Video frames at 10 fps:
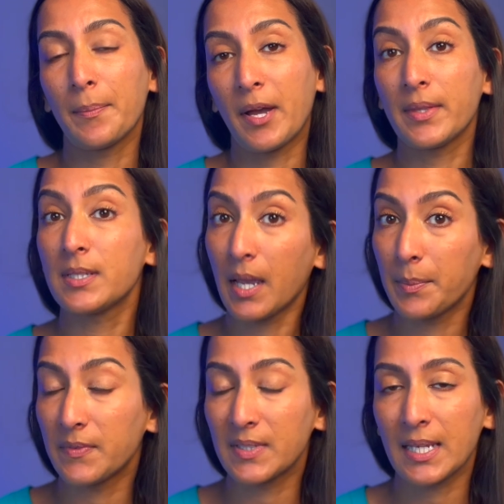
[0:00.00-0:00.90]
about the
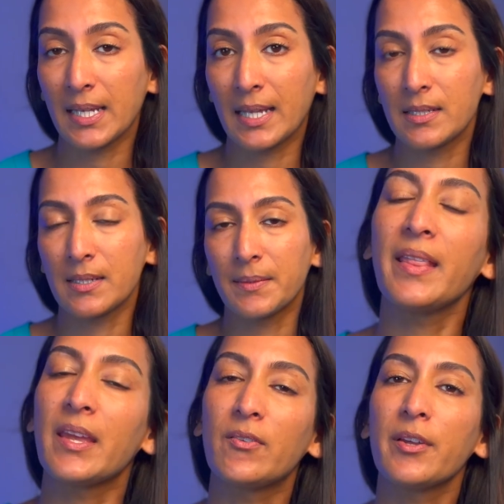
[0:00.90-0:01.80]
types of skin cancer.
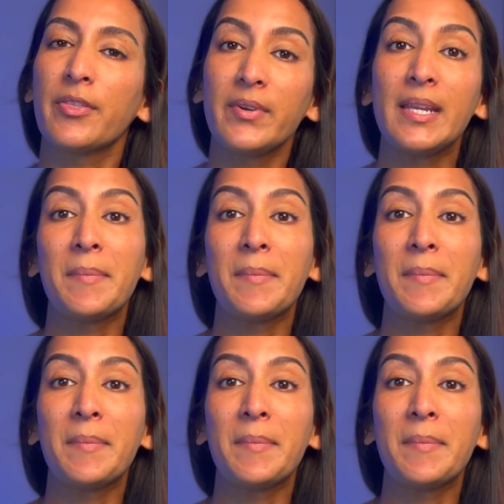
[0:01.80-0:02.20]
There are three